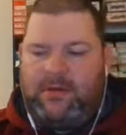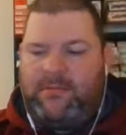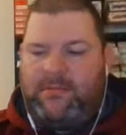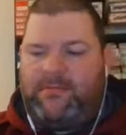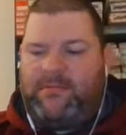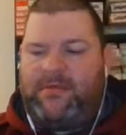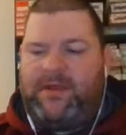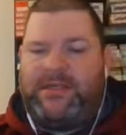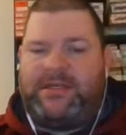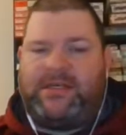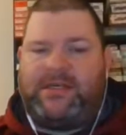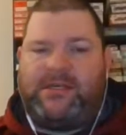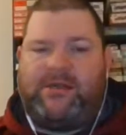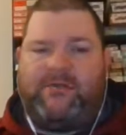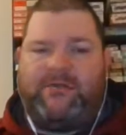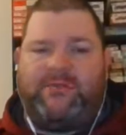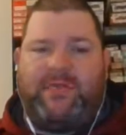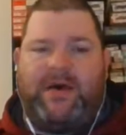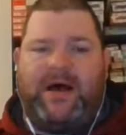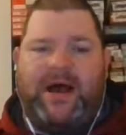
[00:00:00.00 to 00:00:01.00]
but it's
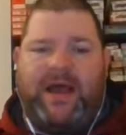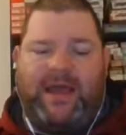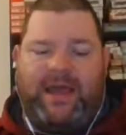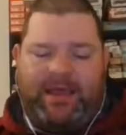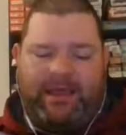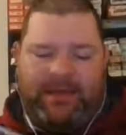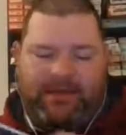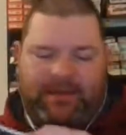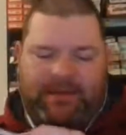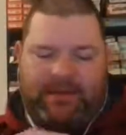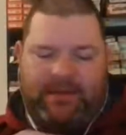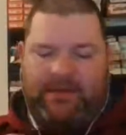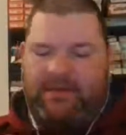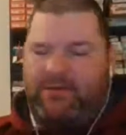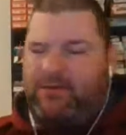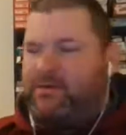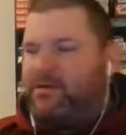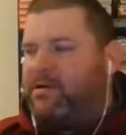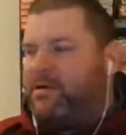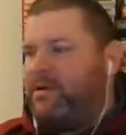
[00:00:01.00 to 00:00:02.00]
close by. I
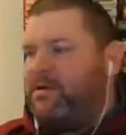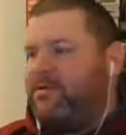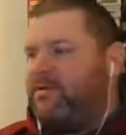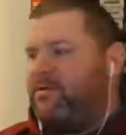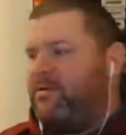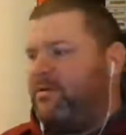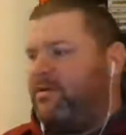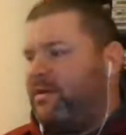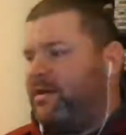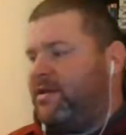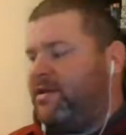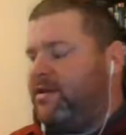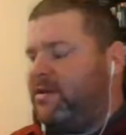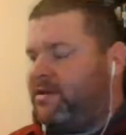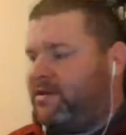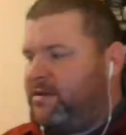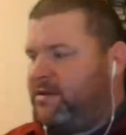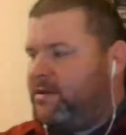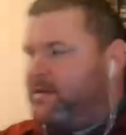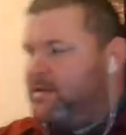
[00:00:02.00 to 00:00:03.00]
do know
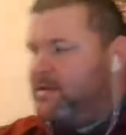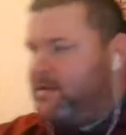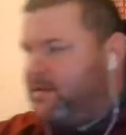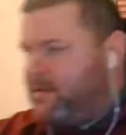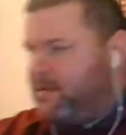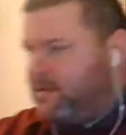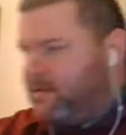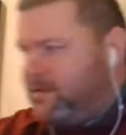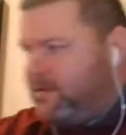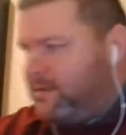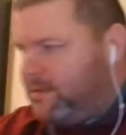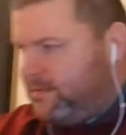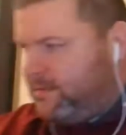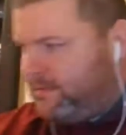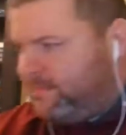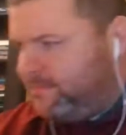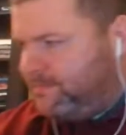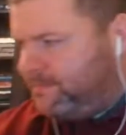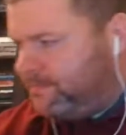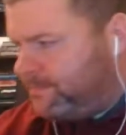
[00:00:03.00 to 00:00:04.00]

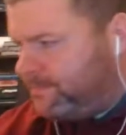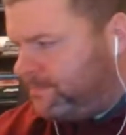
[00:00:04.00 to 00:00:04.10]
that.